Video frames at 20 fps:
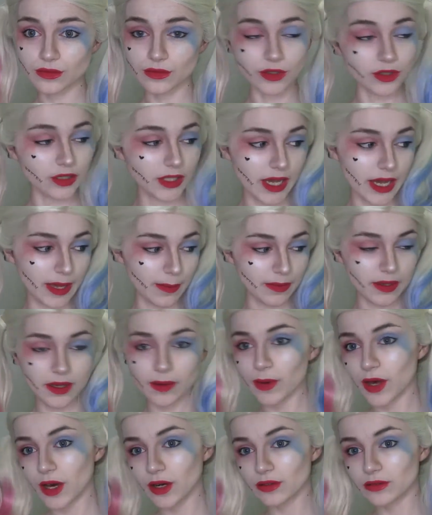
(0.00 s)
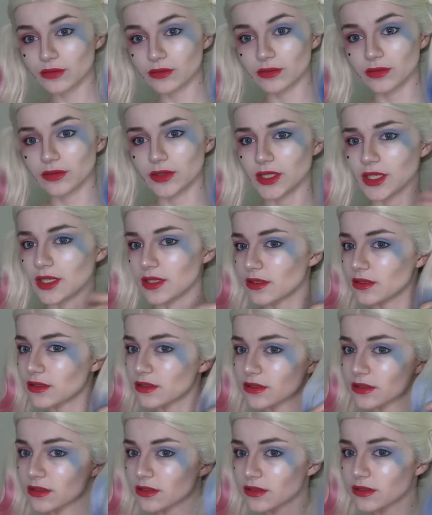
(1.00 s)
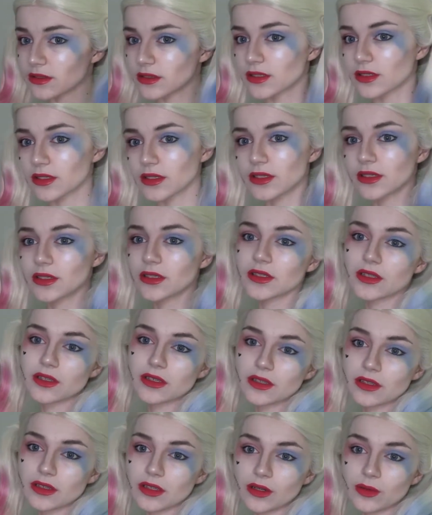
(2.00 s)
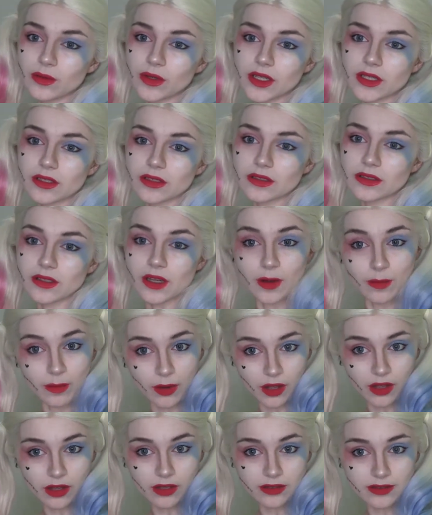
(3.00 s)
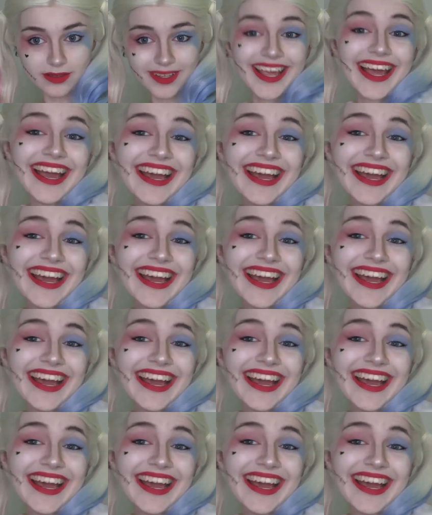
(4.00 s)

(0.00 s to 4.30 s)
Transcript: really happy about because thin wigs suck balls.